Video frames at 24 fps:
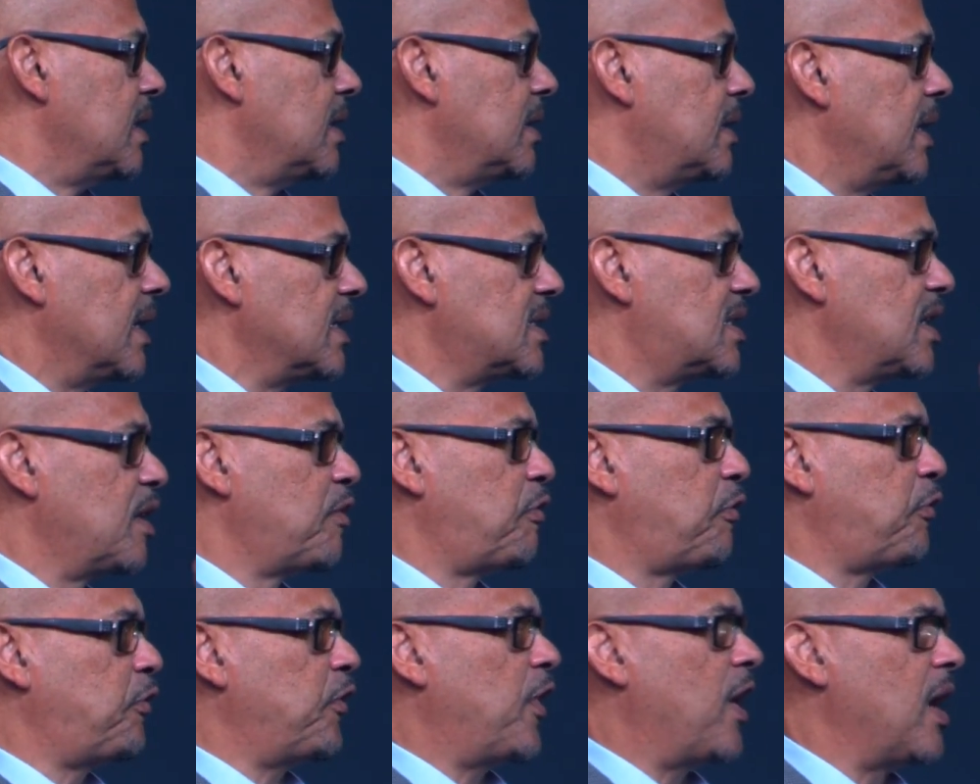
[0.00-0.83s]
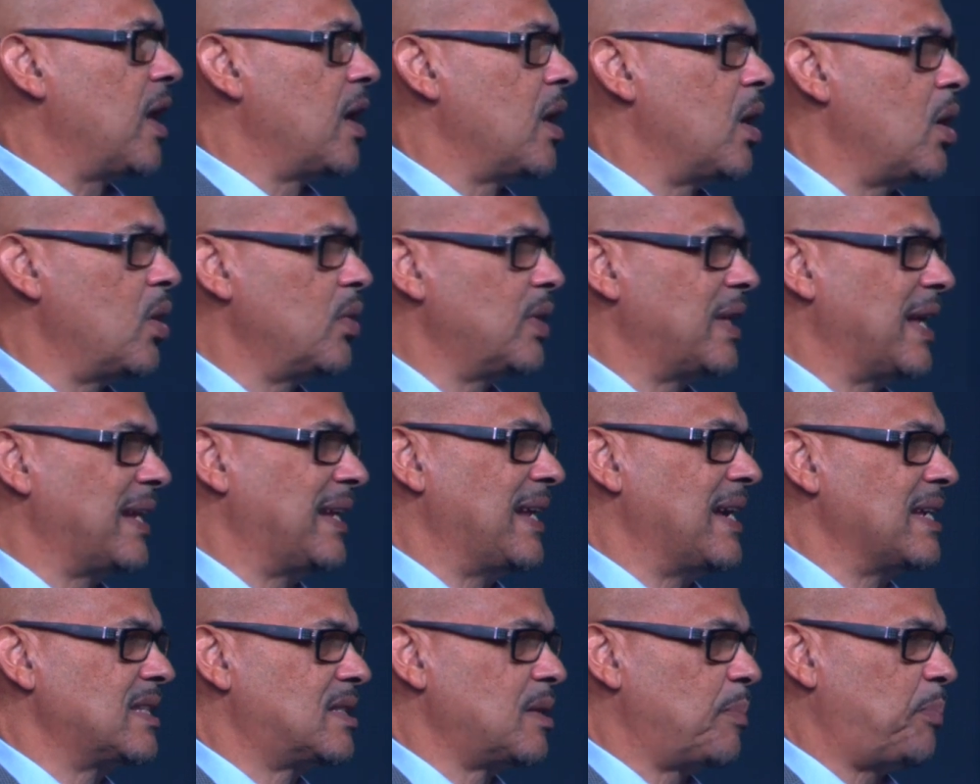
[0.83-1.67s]
does it follow that
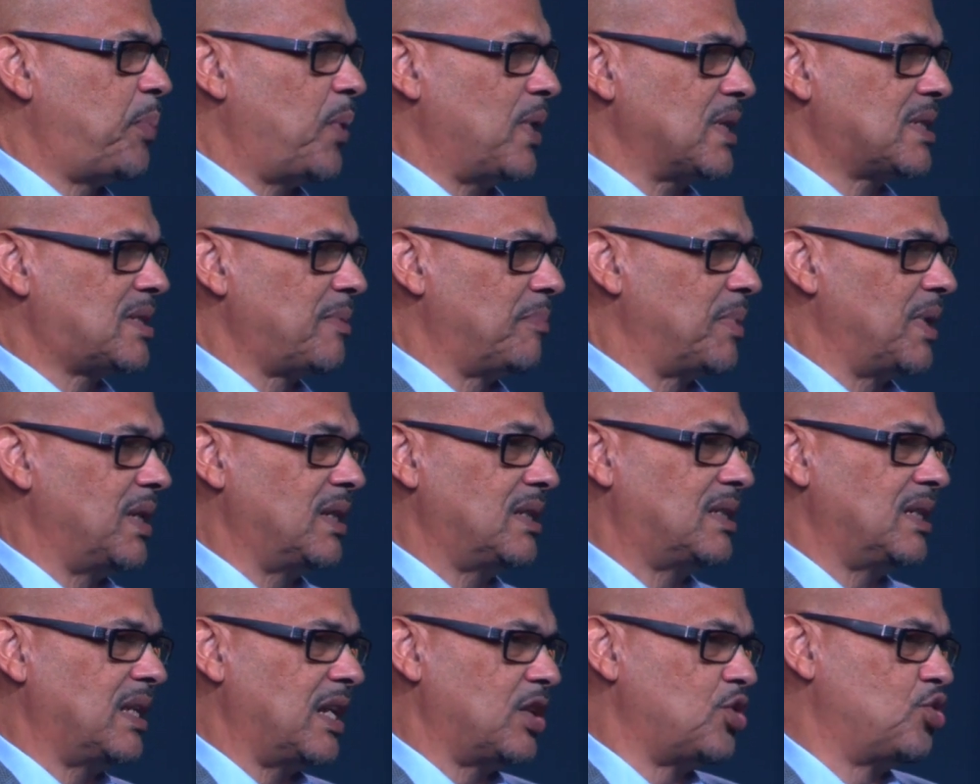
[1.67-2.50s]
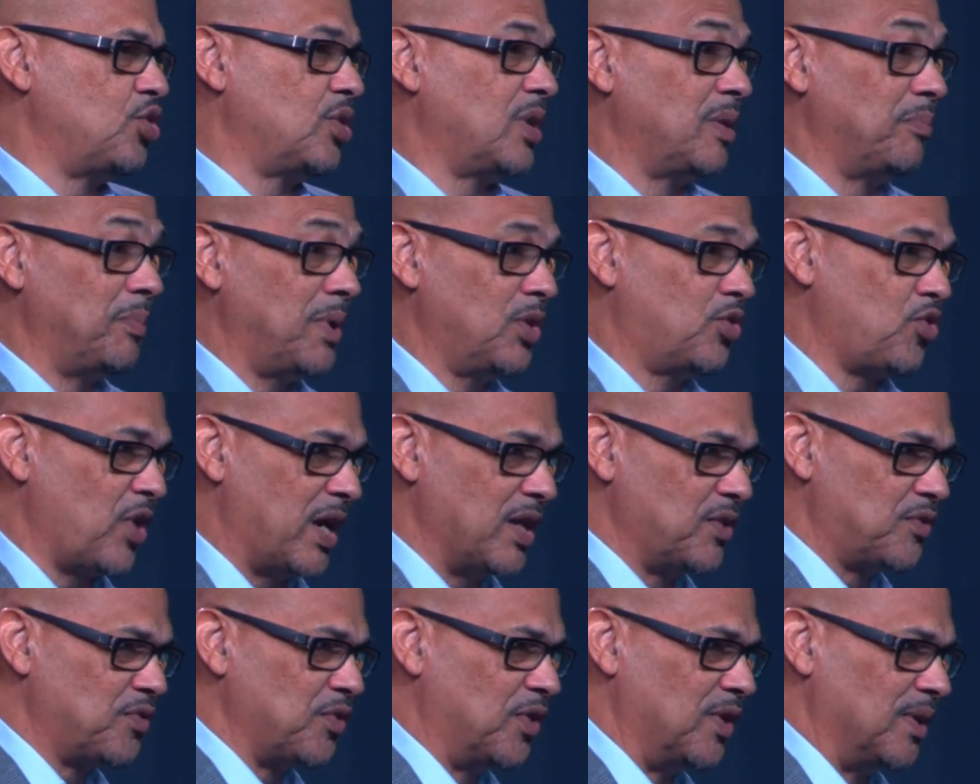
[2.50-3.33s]
there's a possibility that you can be
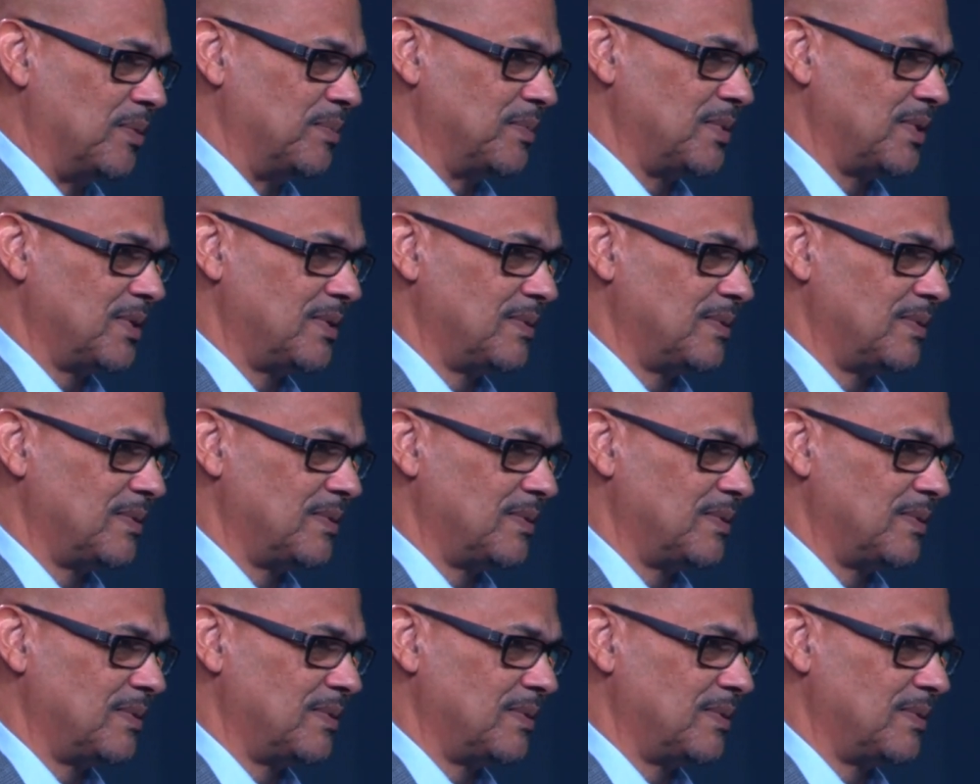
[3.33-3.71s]
transformed?